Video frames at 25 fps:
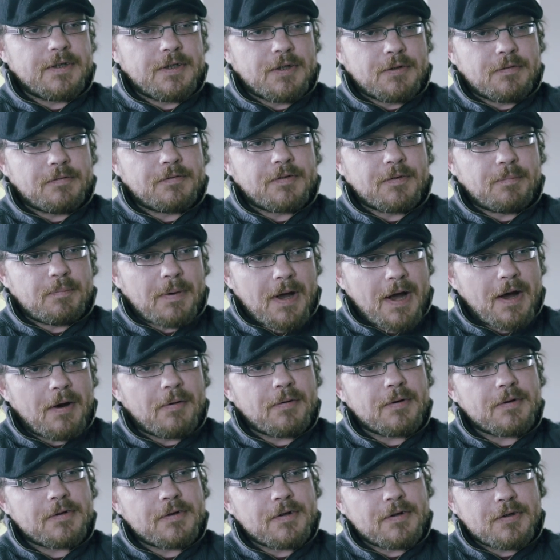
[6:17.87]
you have the
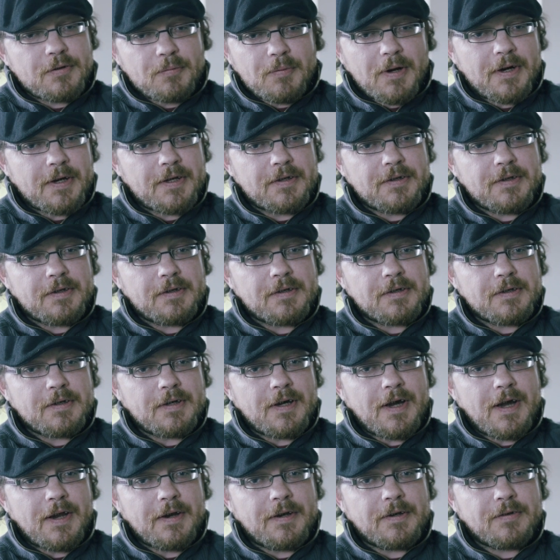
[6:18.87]
power to do anything
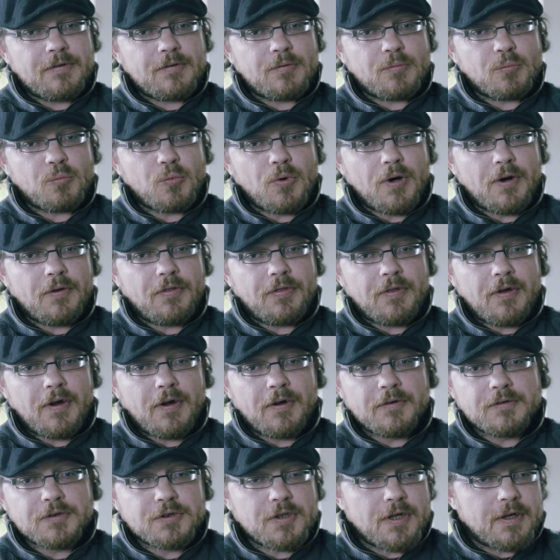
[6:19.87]
and it's worth a
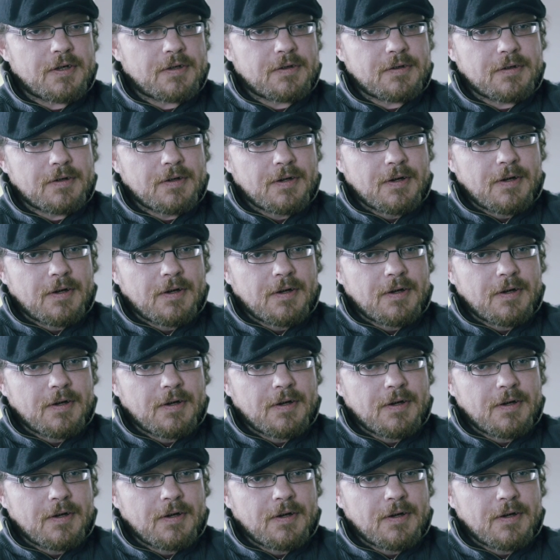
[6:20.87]
hundred